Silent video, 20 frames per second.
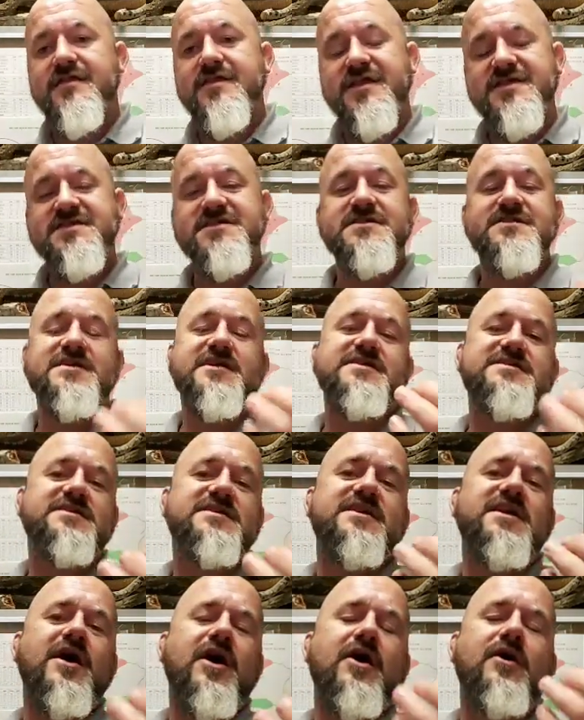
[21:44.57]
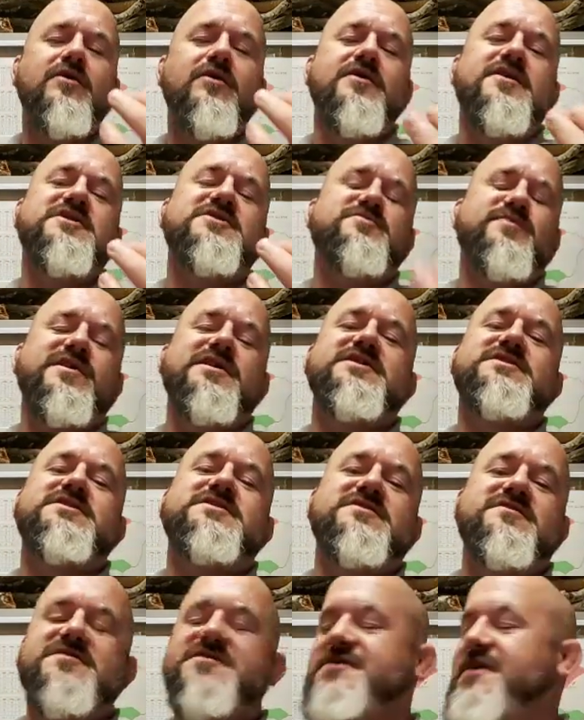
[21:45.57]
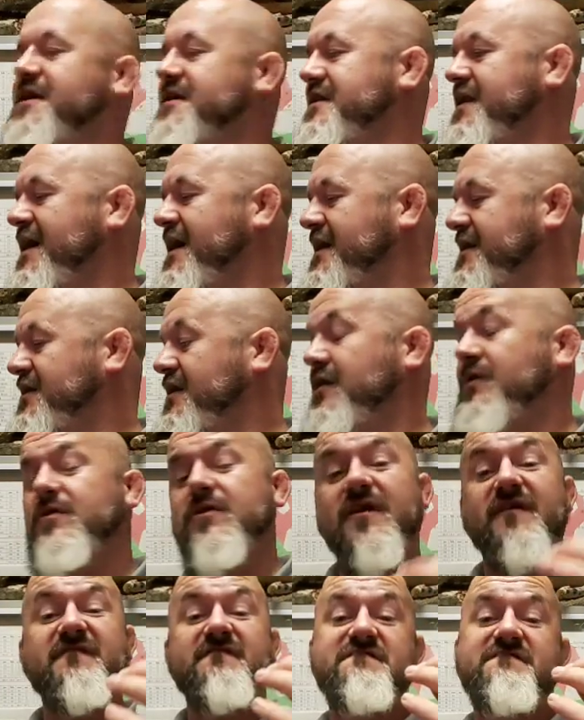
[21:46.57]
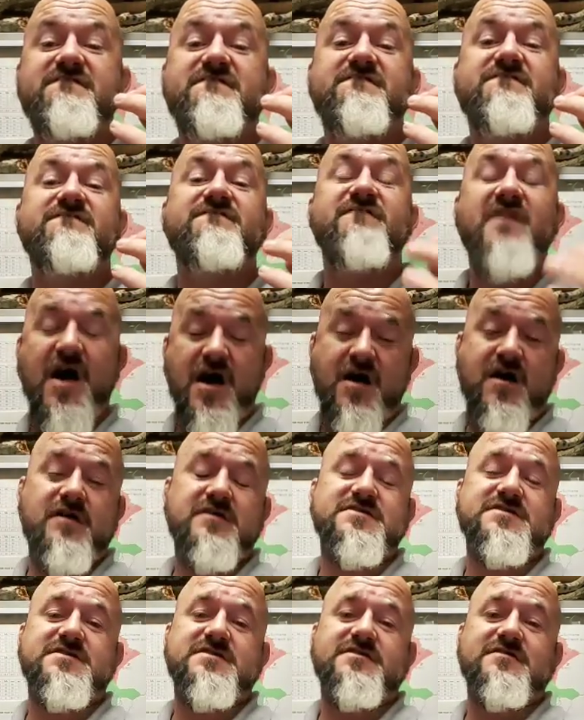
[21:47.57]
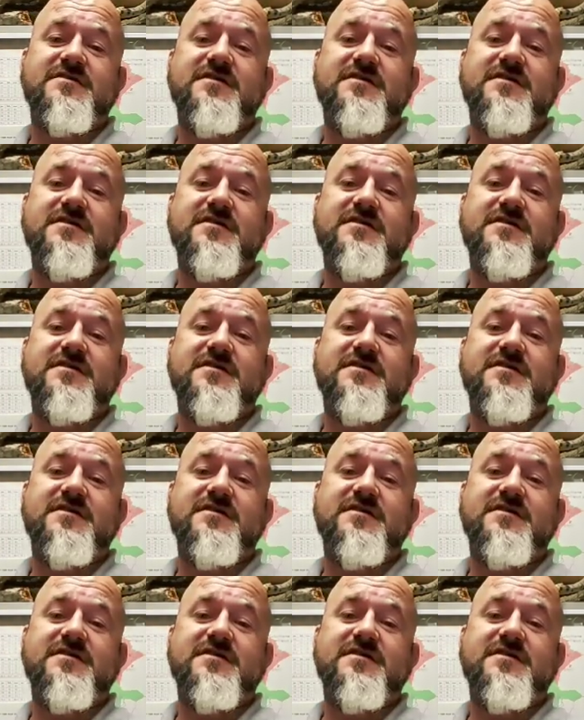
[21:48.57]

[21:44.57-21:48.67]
This is, these are the only species of snake that I know that fart,